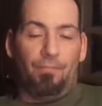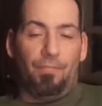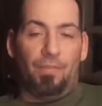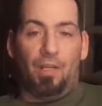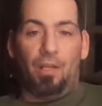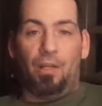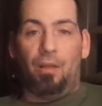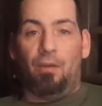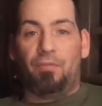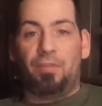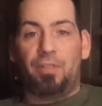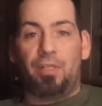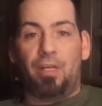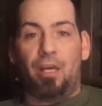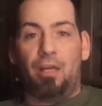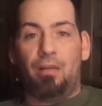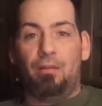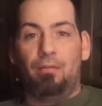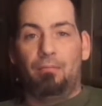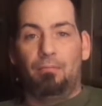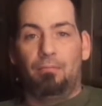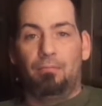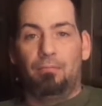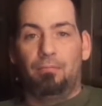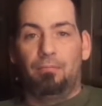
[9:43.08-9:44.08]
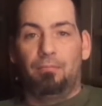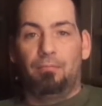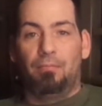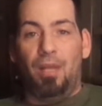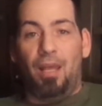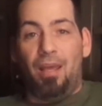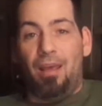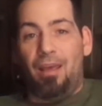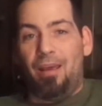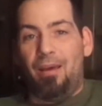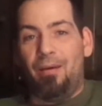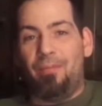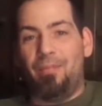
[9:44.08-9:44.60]
Enough said.
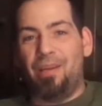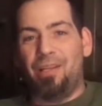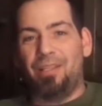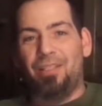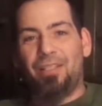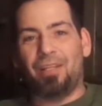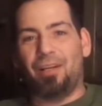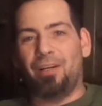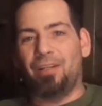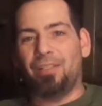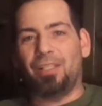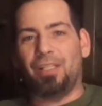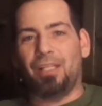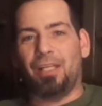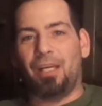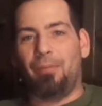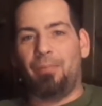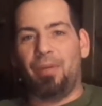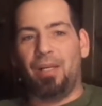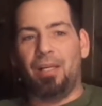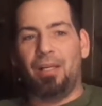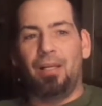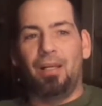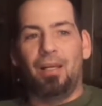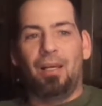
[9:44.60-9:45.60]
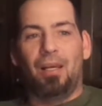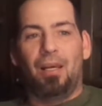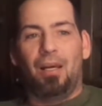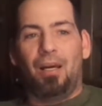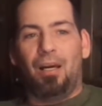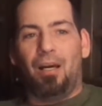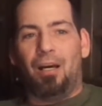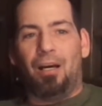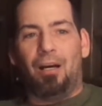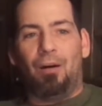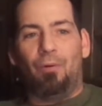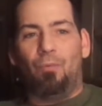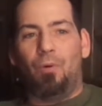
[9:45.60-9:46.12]
I mean, seriously. I mean,
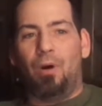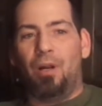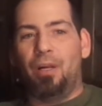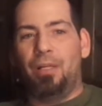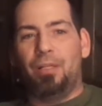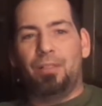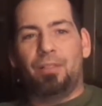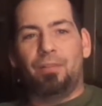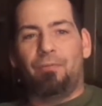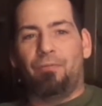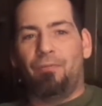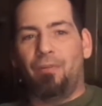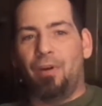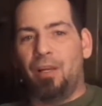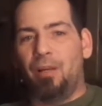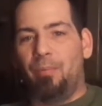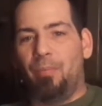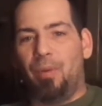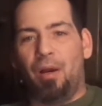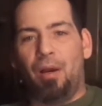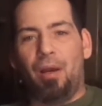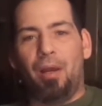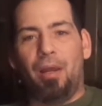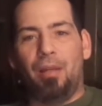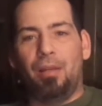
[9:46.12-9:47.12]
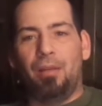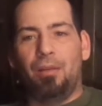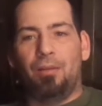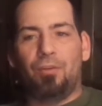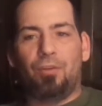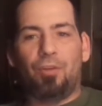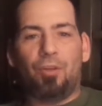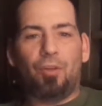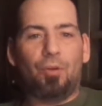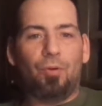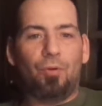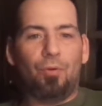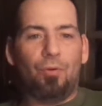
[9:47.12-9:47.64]
one, he's a friend of mine.
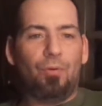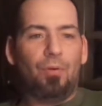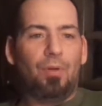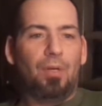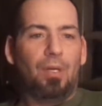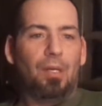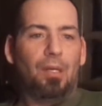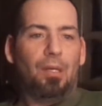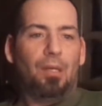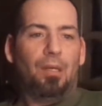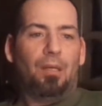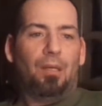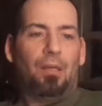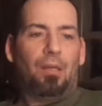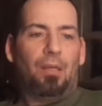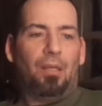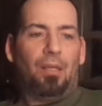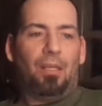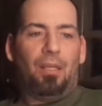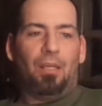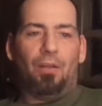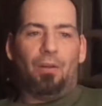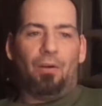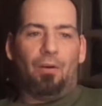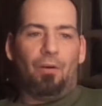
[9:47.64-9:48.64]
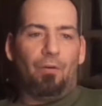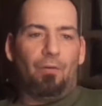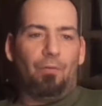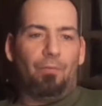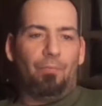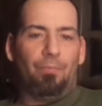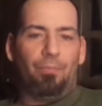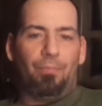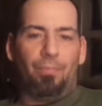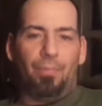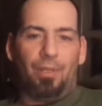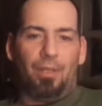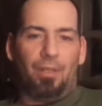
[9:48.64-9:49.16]
Two,
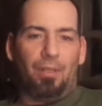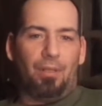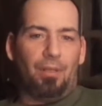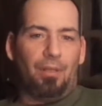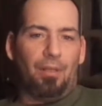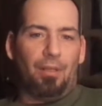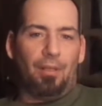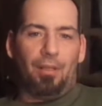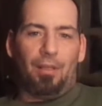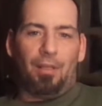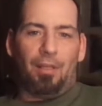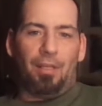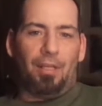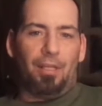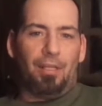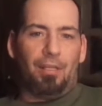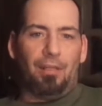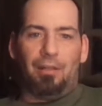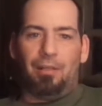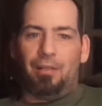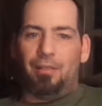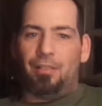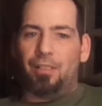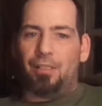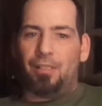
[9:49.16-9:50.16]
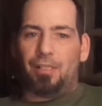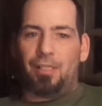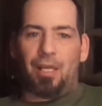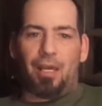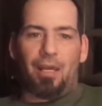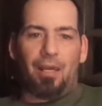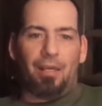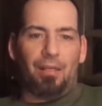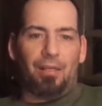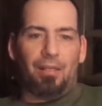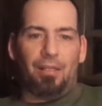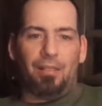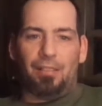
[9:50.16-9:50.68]
he's
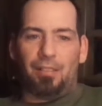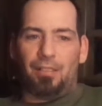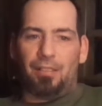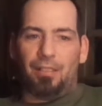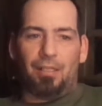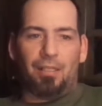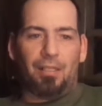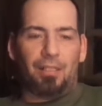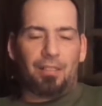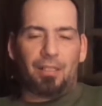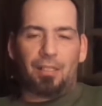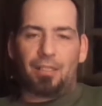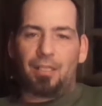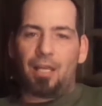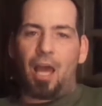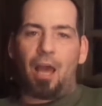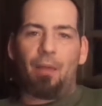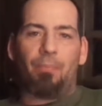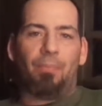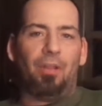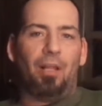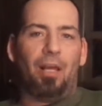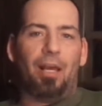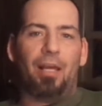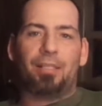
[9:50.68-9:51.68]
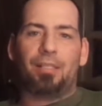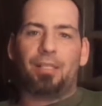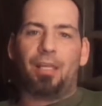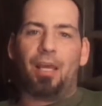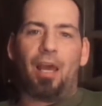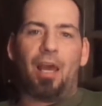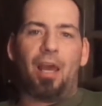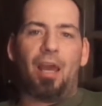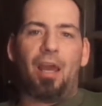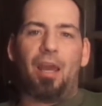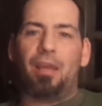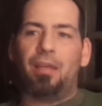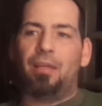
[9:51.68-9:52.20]
a top class
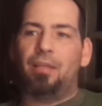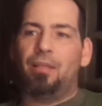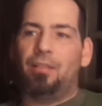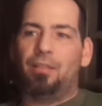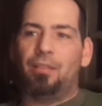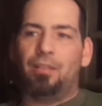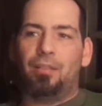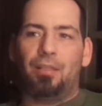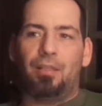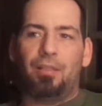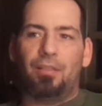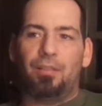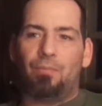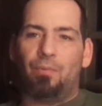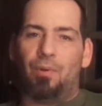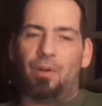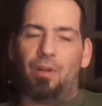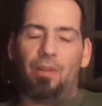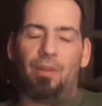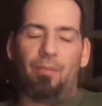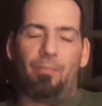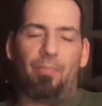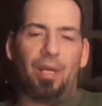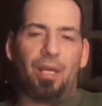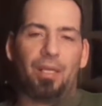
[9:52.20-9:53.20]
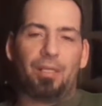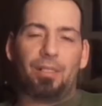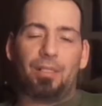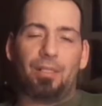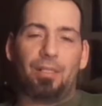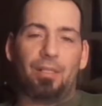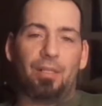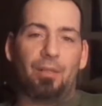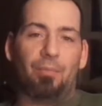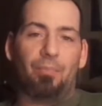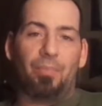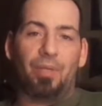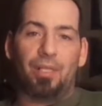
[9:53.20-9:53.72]
guy. He's one of the best
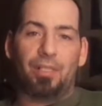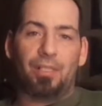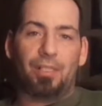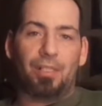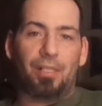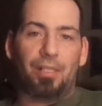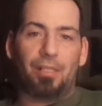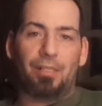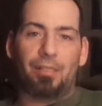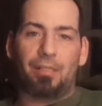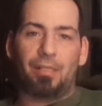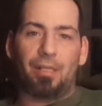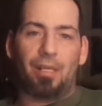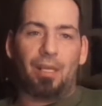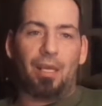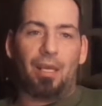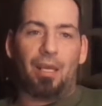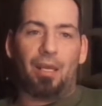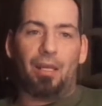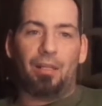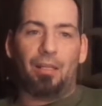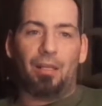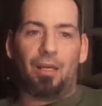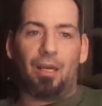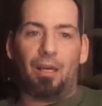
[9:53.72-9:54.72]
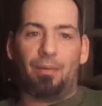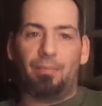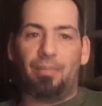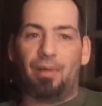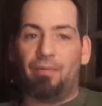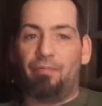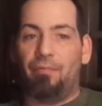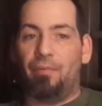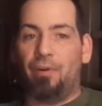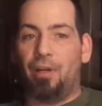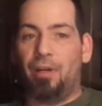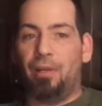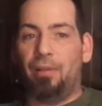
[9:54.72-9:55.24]
in the business, and I'm
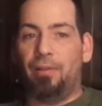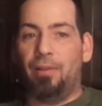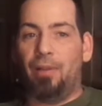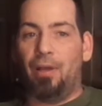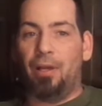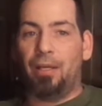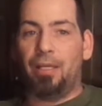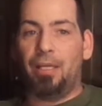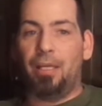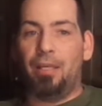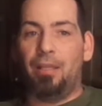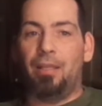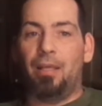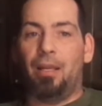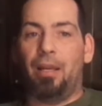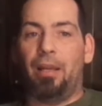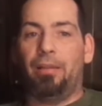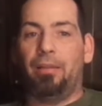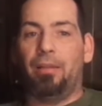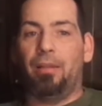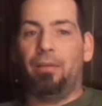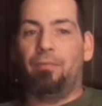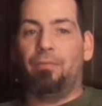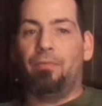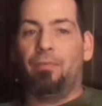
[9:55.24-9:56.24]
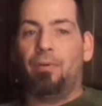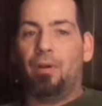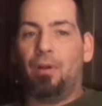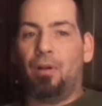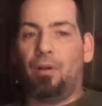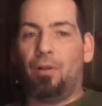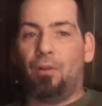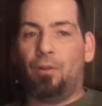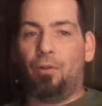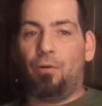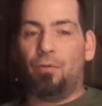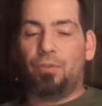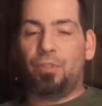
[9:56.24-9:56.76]
very lucky that I live
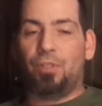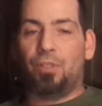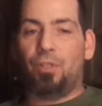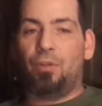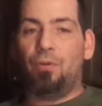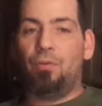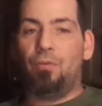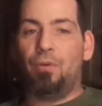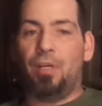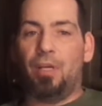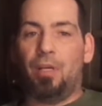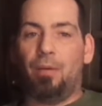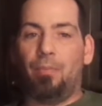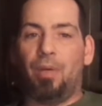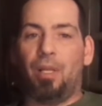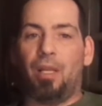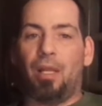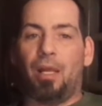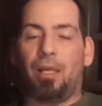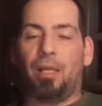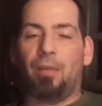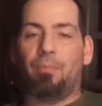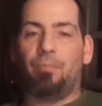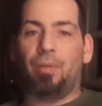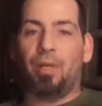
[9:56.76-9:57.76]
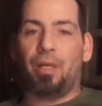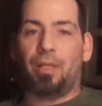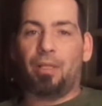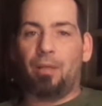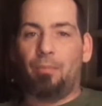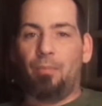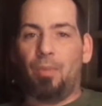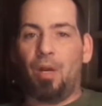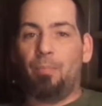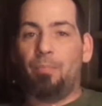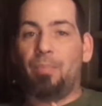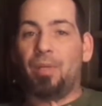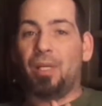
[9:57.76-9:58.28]
close to him and I can pick
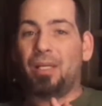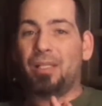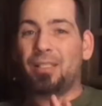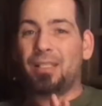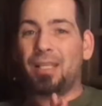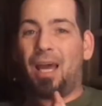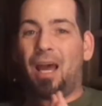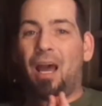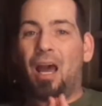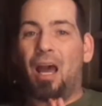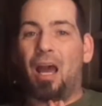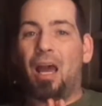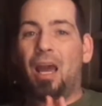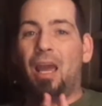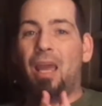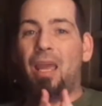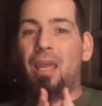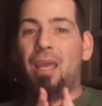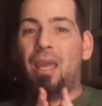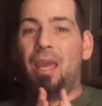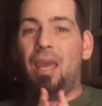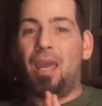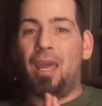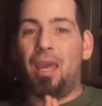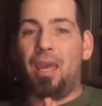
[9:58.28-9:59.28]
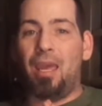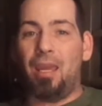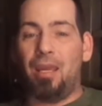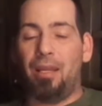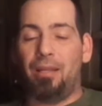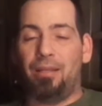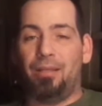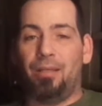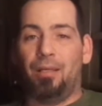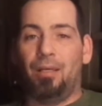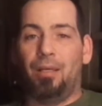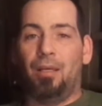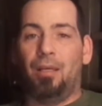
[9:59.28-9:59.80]
them up, because I
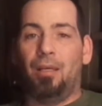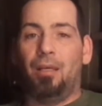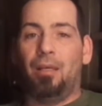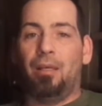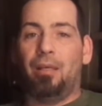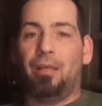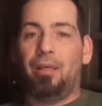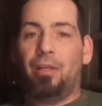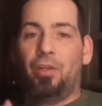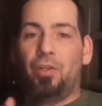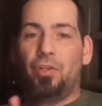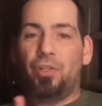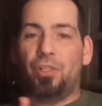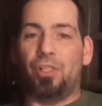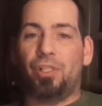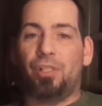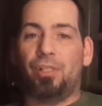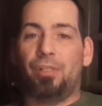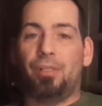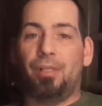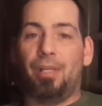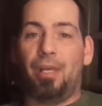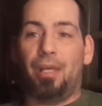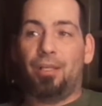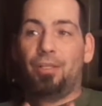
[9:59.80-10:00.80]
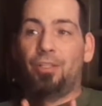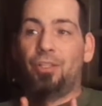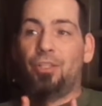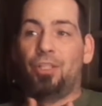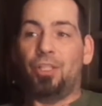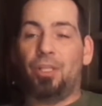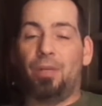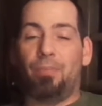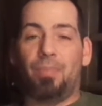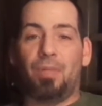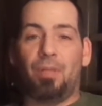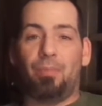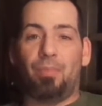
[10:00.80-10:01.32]
hate getting snakes
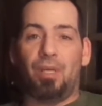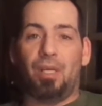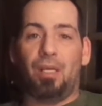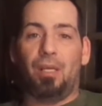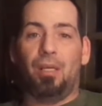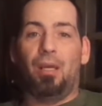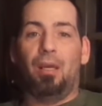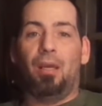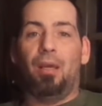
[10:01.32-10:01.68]
shipped to me.